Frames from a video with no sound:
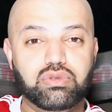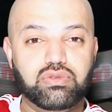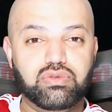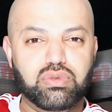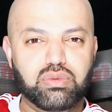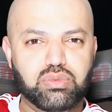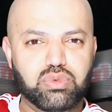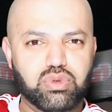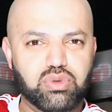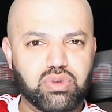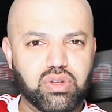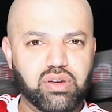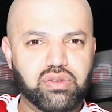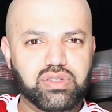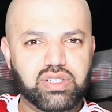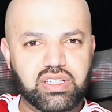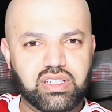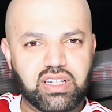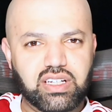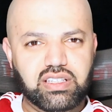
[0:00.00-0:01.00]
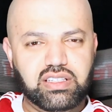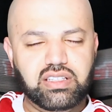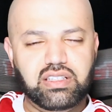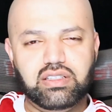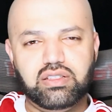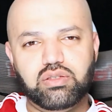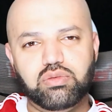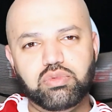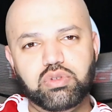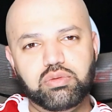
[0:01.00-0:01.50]
was from
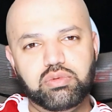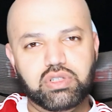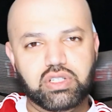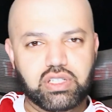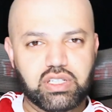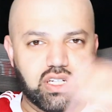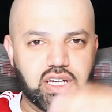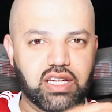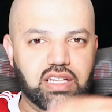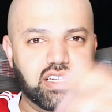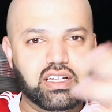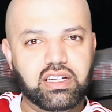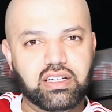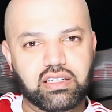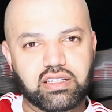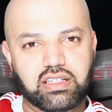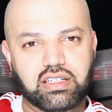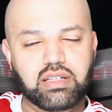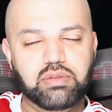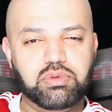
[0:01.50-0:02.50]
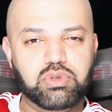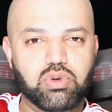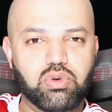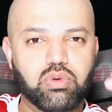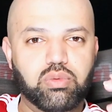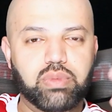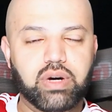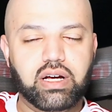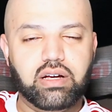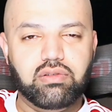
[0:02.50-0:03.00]
2019, so maybe she kind of keeps
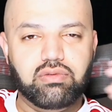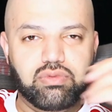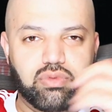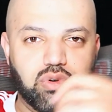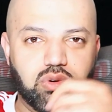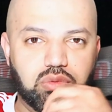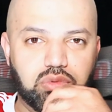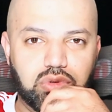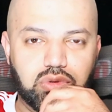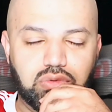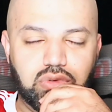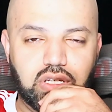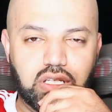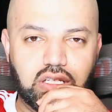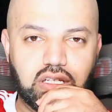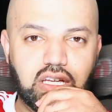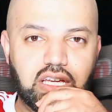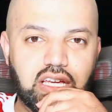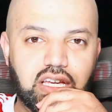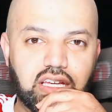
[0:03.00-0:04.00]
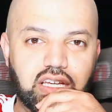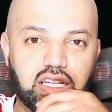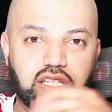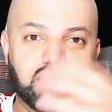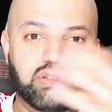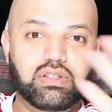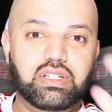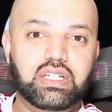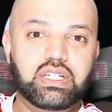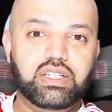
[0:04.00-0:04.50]
going back and forth between
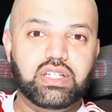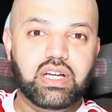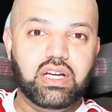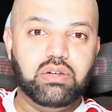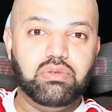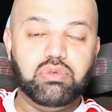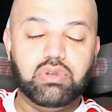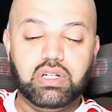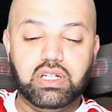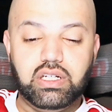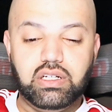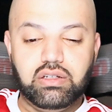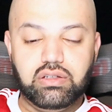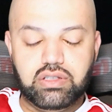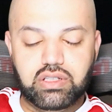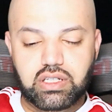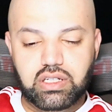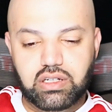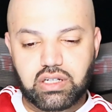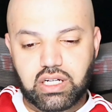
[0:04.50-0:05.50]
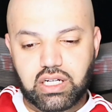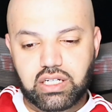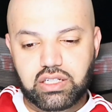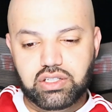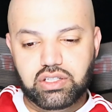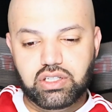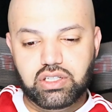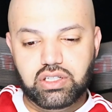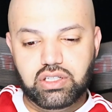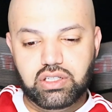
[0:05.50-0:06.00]
Indonesia and working, because here I
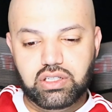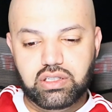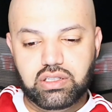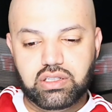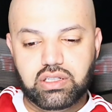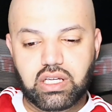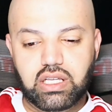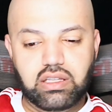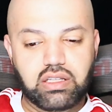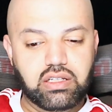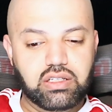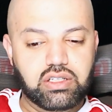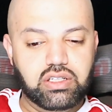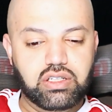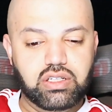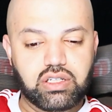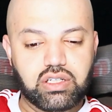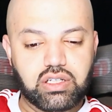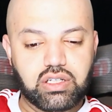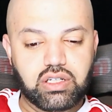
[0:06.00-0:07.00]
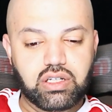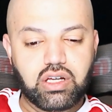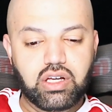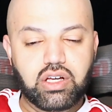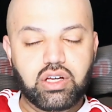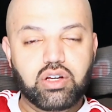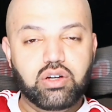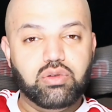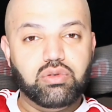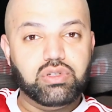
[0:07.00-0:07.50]
guess she said that she
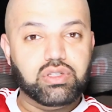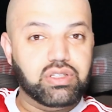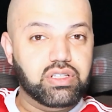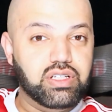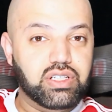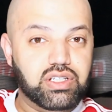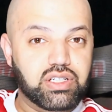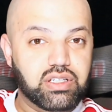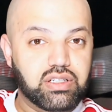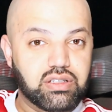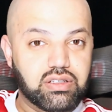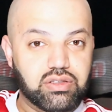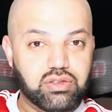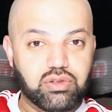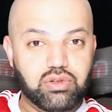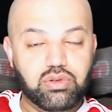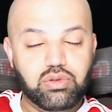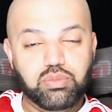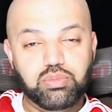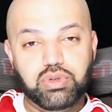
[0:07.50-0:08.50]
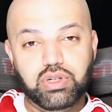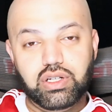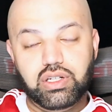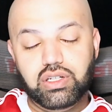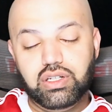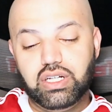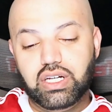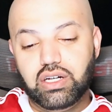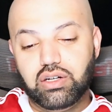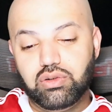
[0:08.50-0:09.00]
was teaching. So
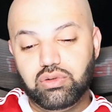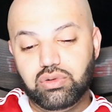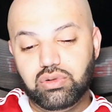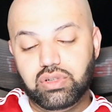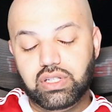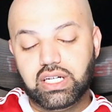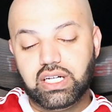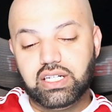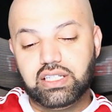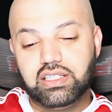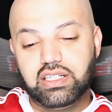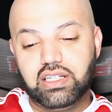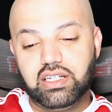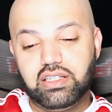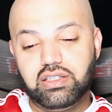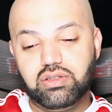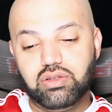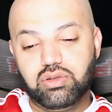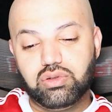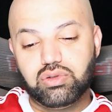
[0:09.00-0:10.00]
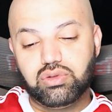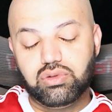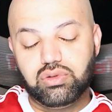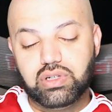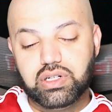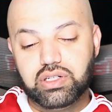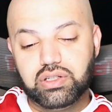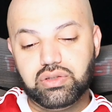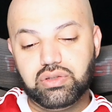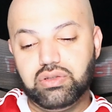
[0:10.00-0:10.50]
pretty cool. Like I said, it's also
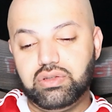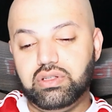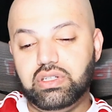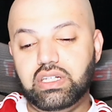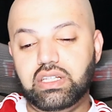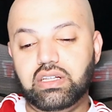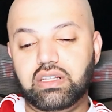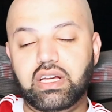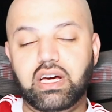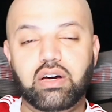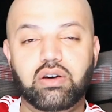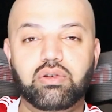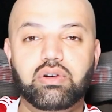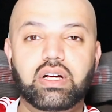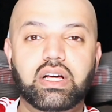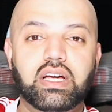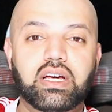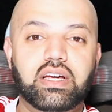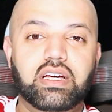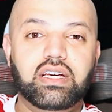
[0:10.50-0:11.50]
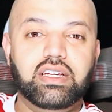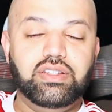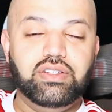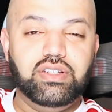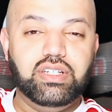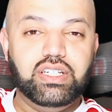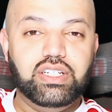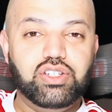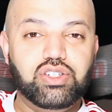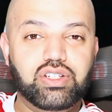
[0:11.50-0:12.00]
nice to see that how
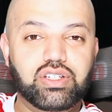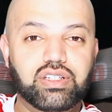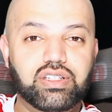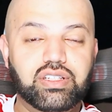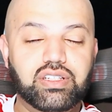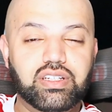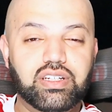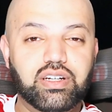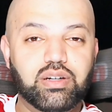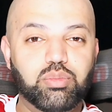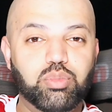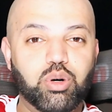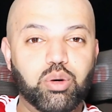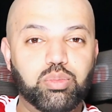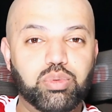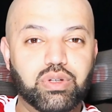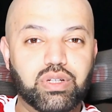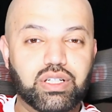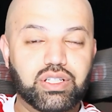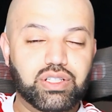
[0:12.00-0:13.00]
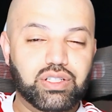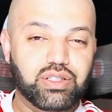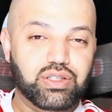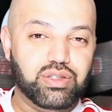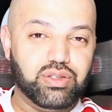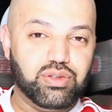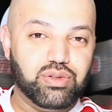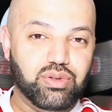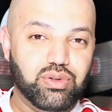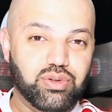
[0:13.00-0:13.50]
Indonesian population
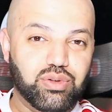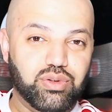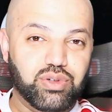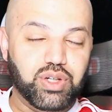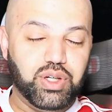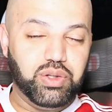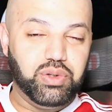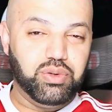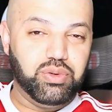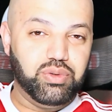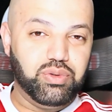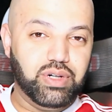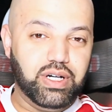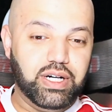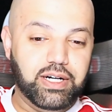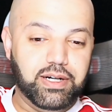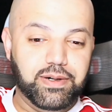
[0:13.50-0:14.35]
is so, you know,